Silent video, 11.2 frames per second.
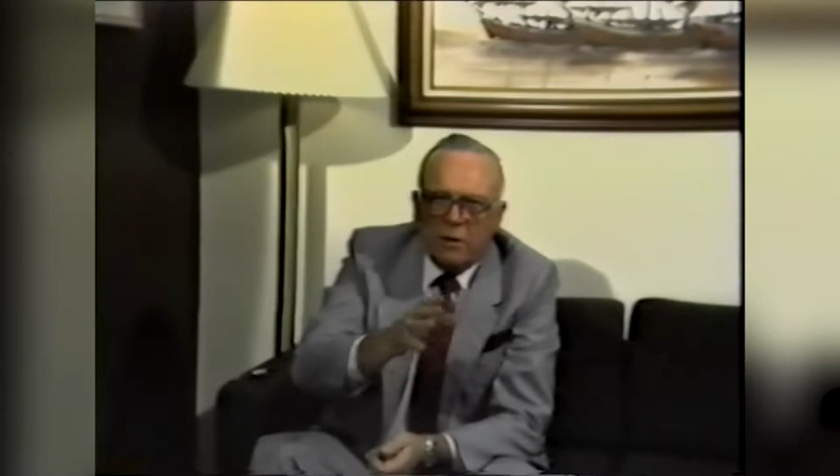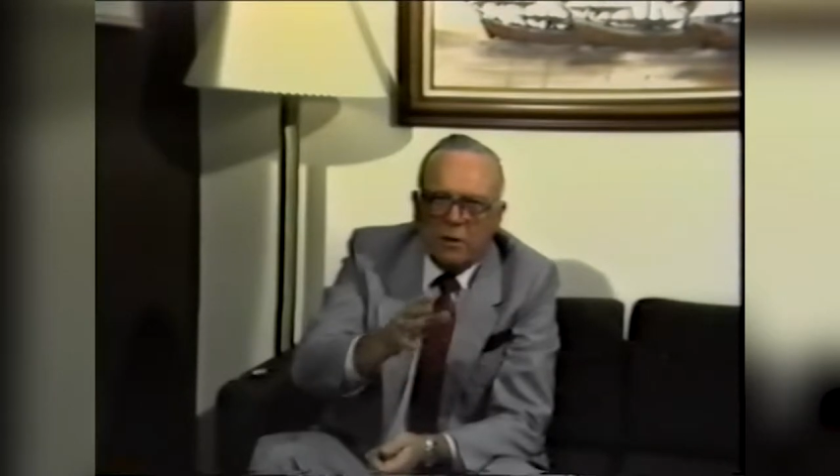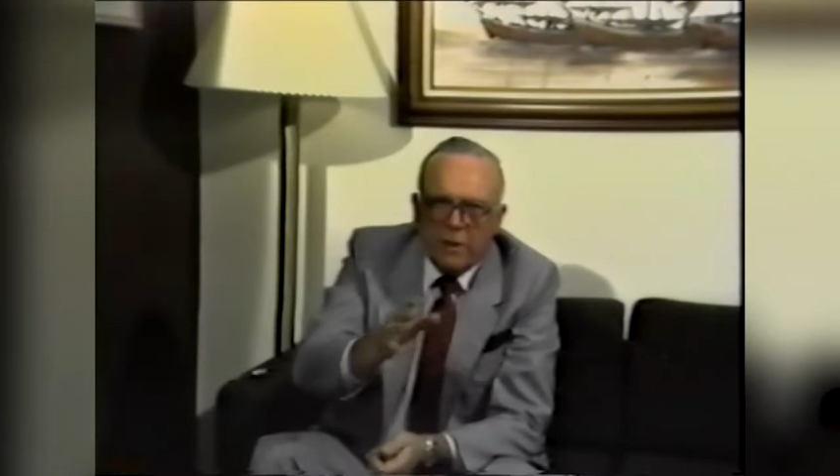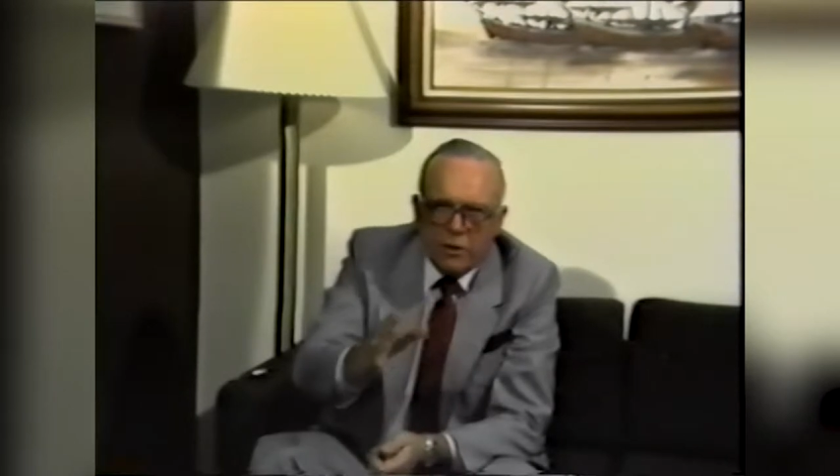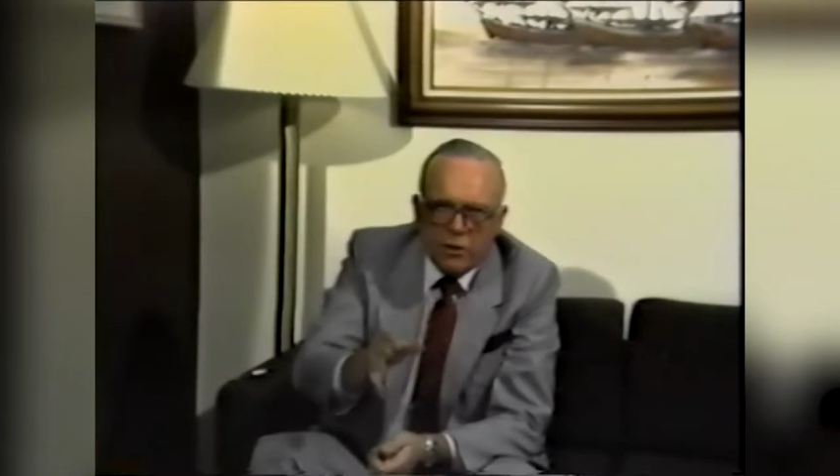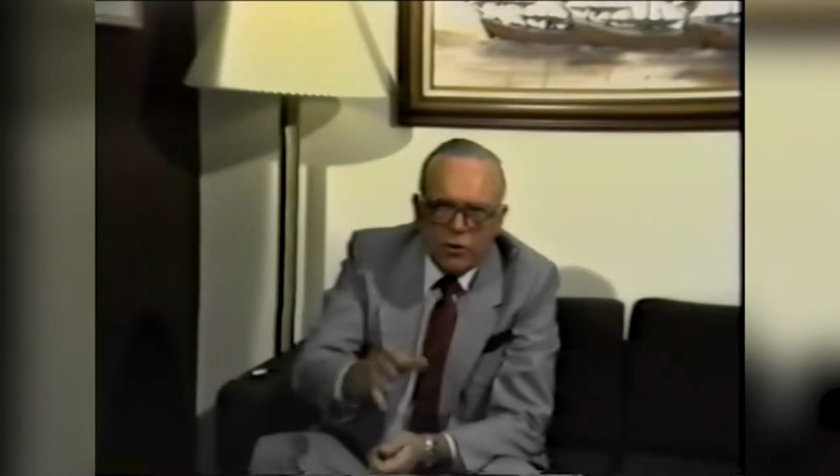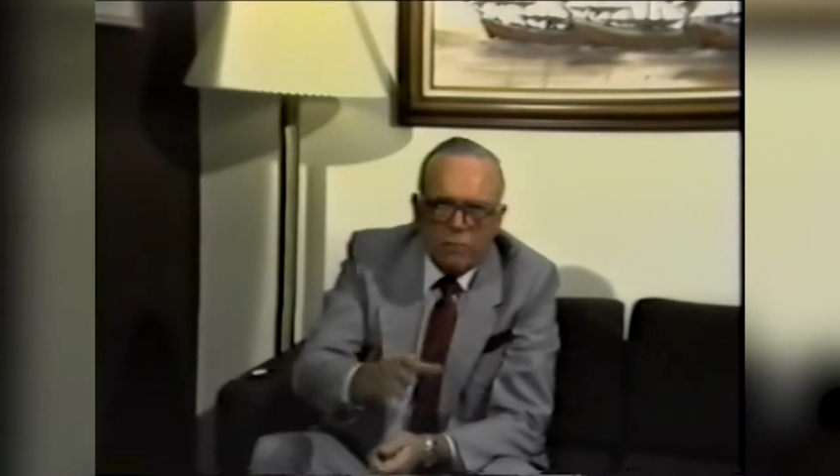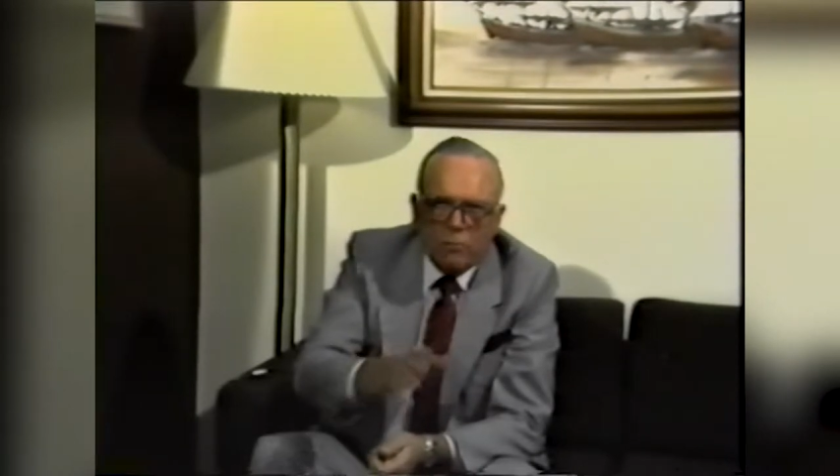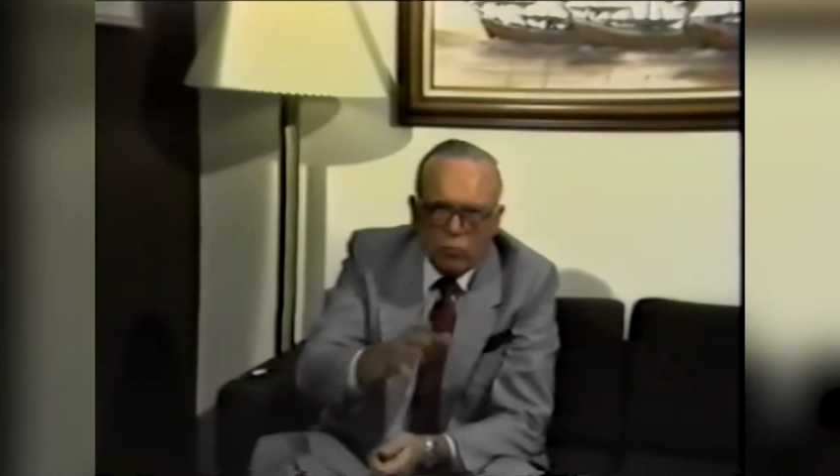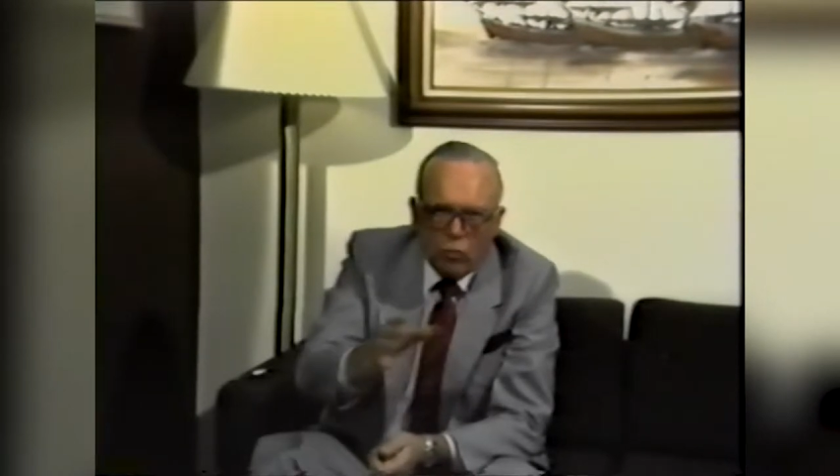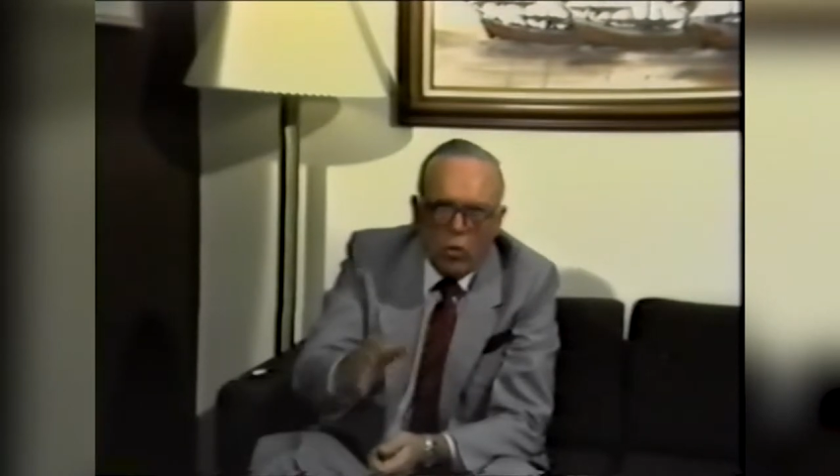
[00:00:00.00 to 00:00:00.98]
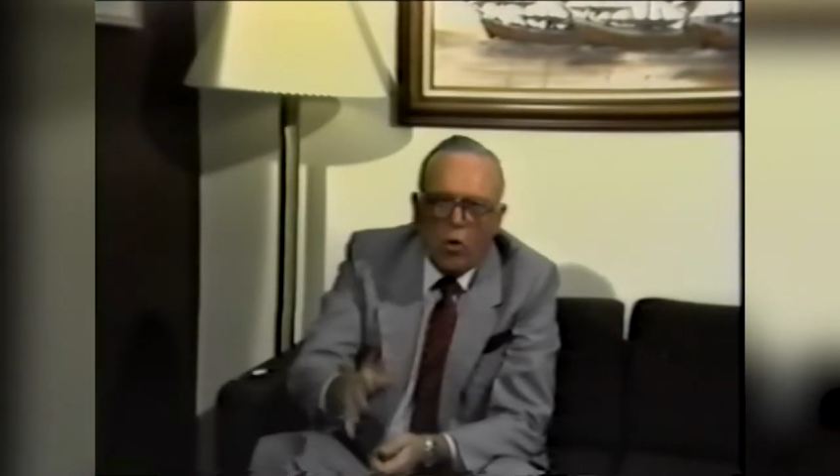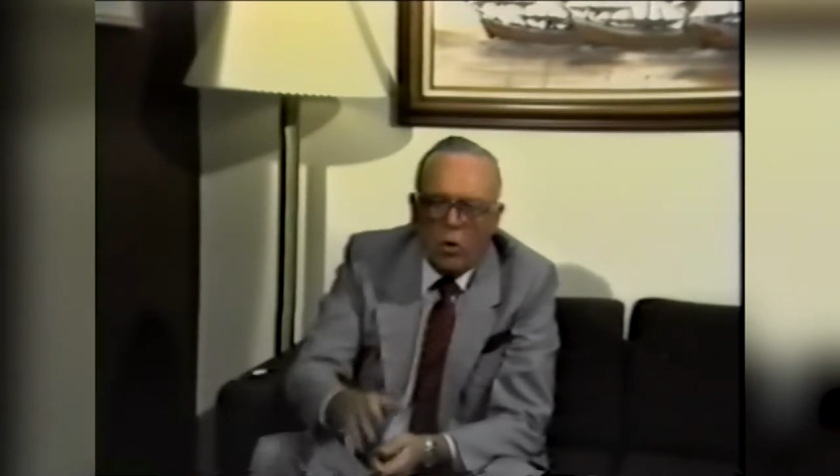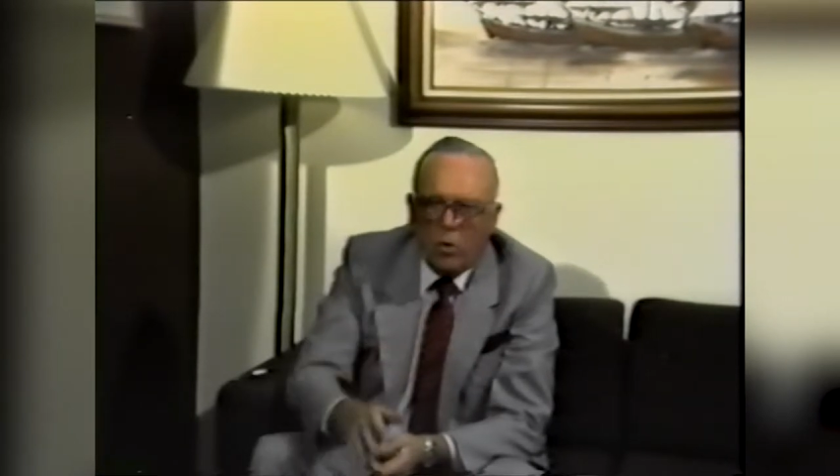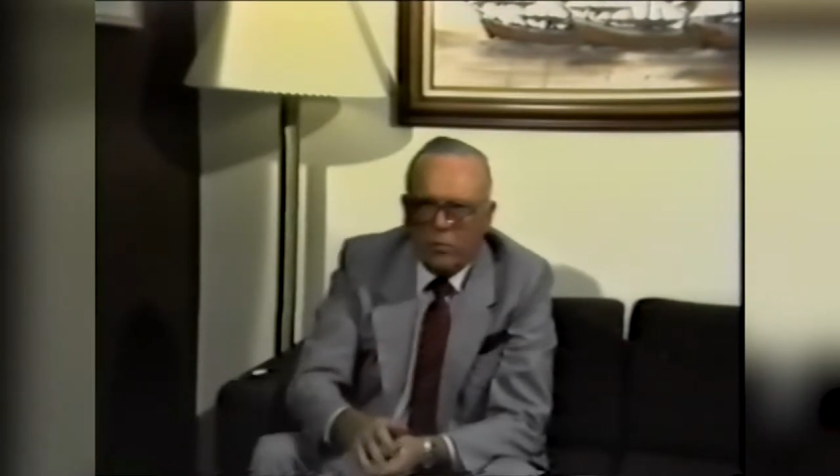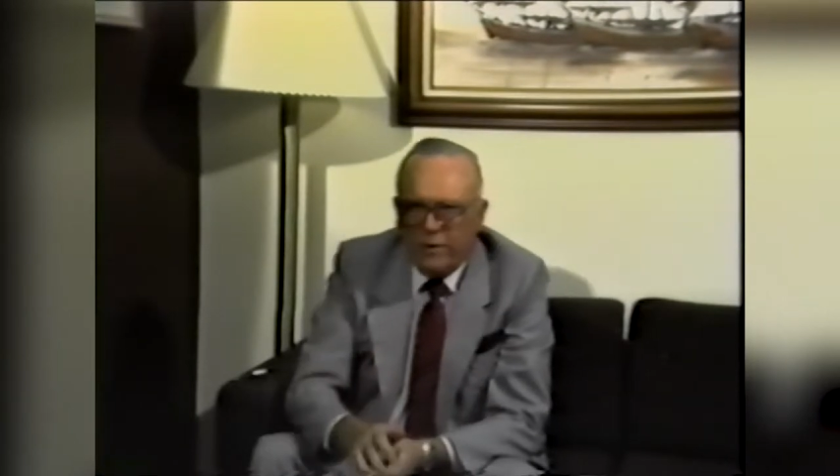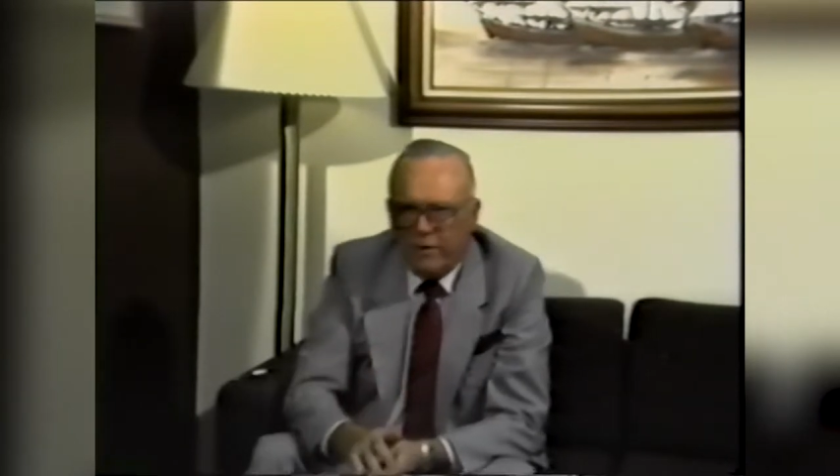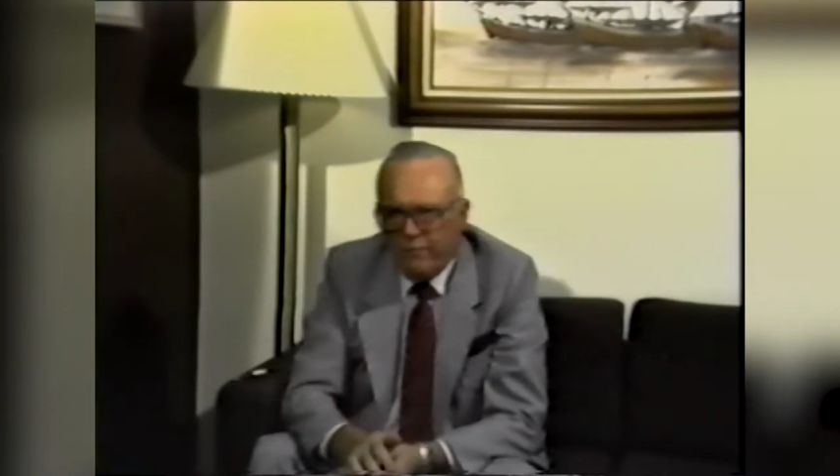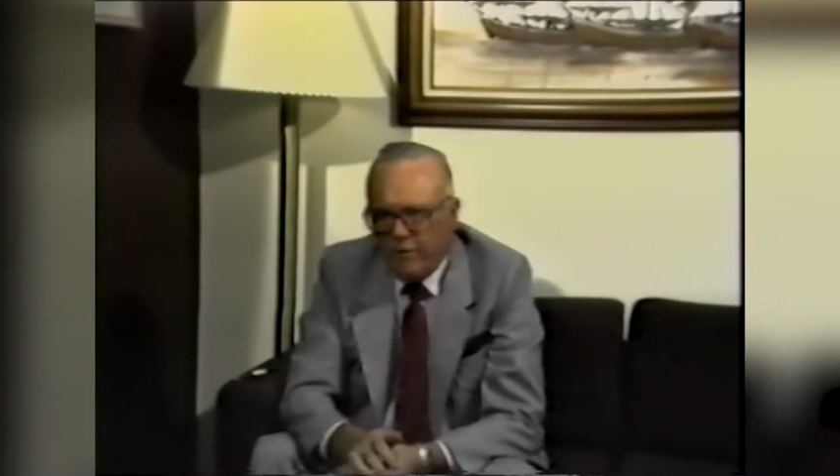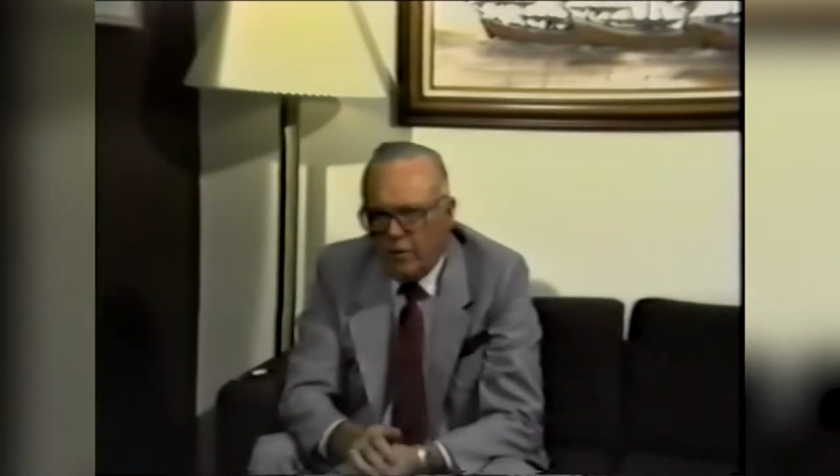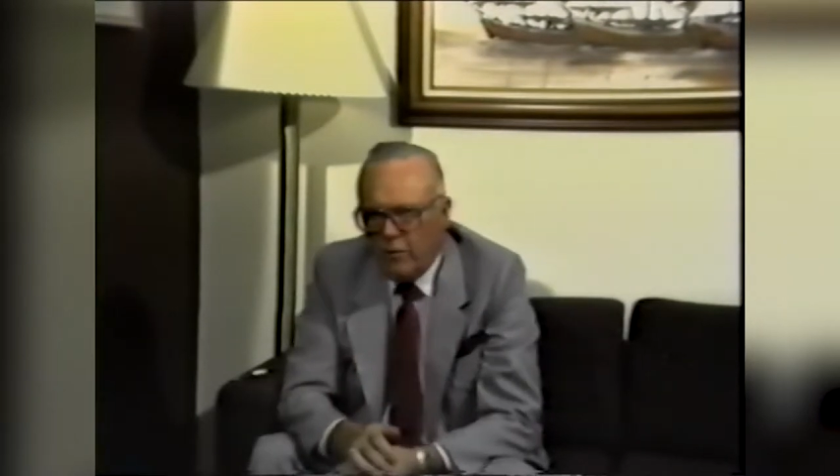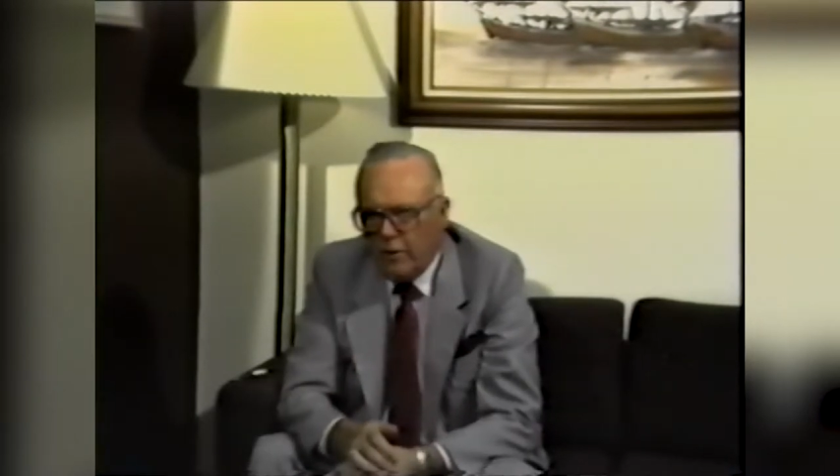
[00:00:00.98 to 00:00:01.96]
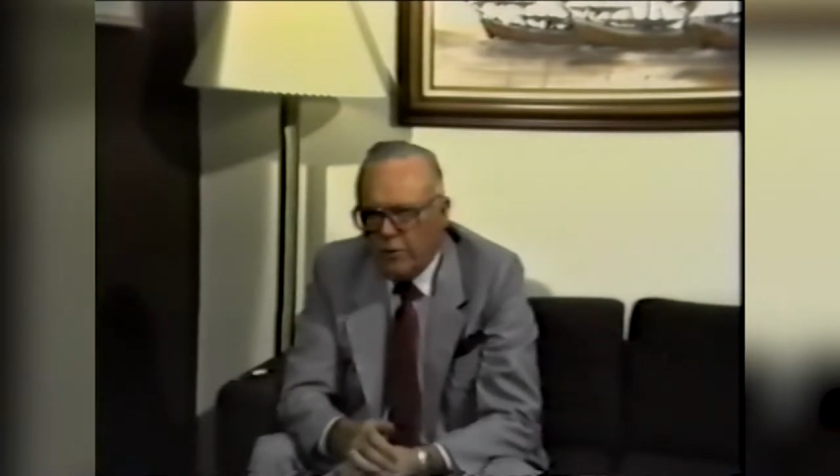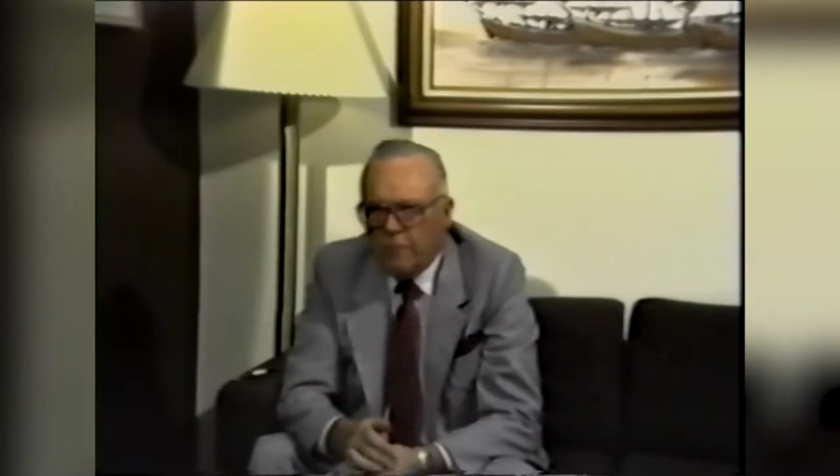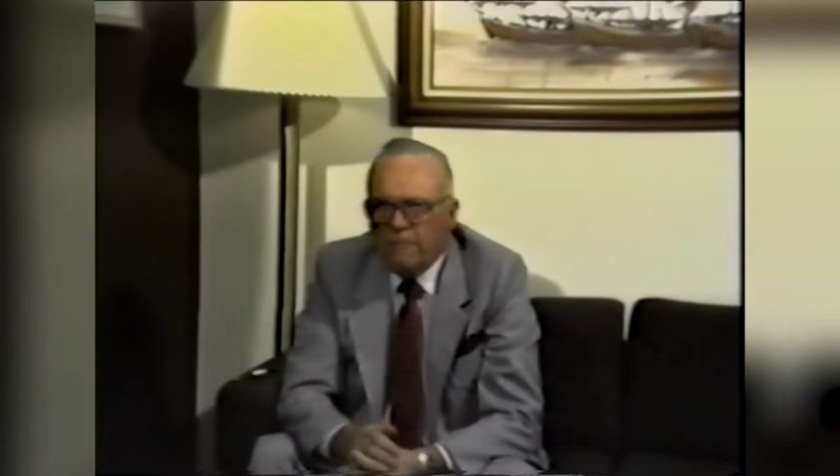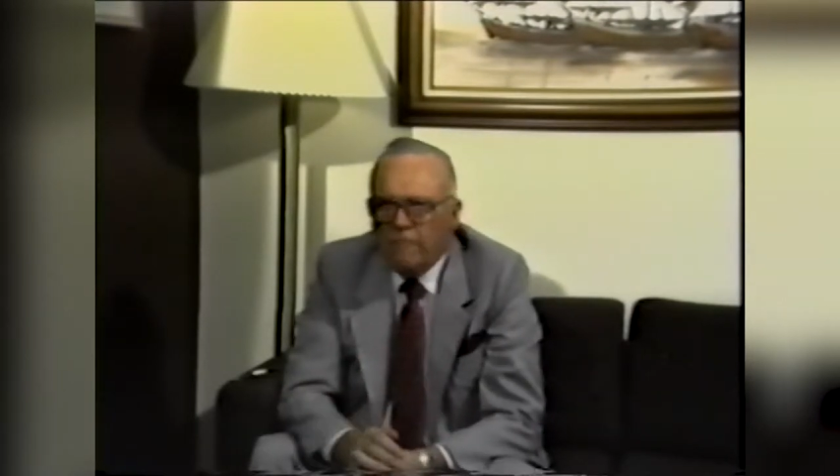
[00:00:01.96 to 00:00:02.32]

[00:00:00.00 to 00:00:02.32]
leadership role within the Federation.